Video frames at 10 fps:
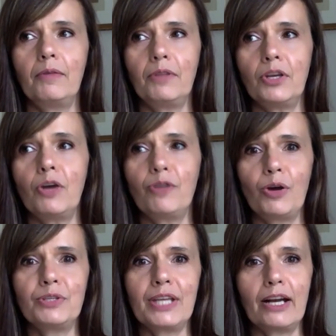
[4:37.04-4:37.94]

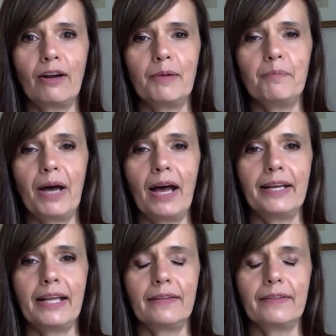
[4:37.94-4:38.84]
those that are
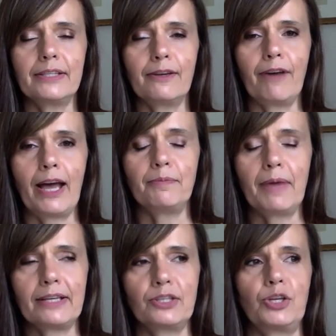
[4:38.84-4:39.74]
embodying the divine
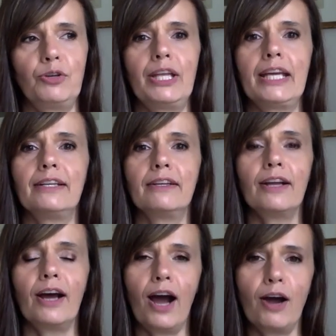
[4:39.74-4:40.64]
masculine,
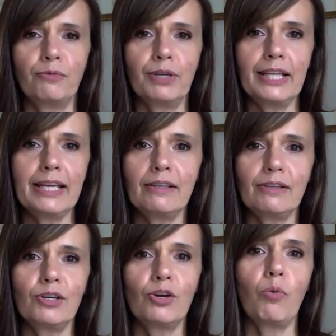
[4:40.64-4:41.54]
are really
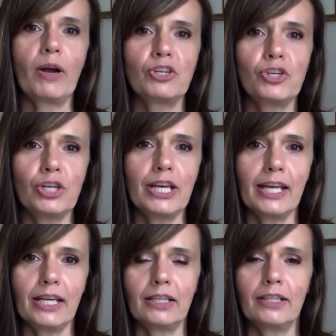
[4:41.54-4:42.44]

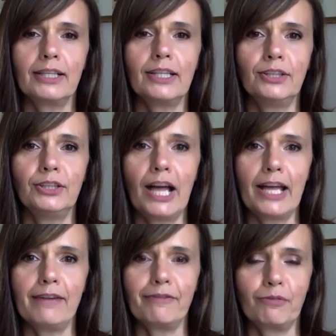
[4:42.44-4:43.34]
questioning
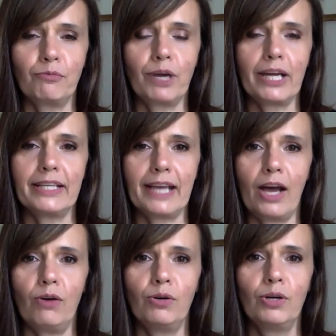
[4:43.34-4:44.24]
life right
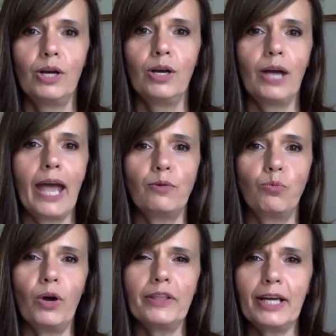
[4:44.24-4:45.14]
now and
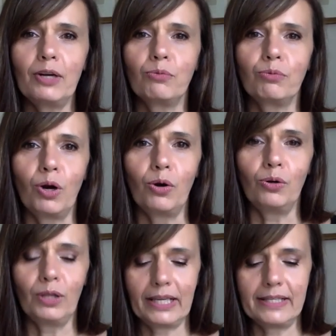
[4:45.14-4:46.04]
what their
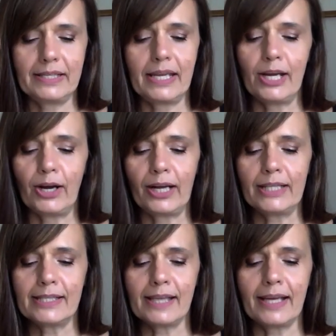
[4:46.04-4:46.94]
role is here.
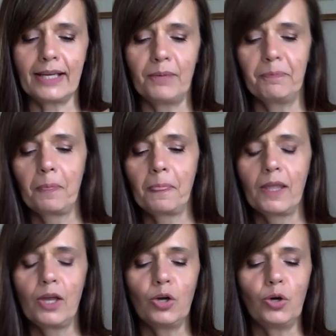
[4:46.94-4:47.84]
It's like,
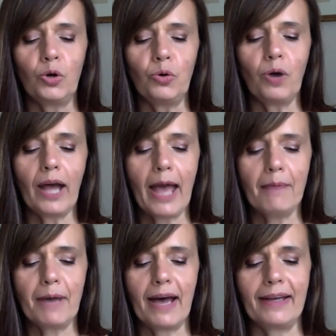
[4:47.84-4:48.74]
who
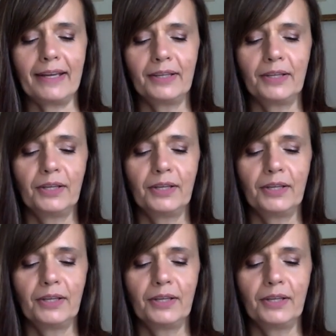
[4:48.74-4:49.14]
am I?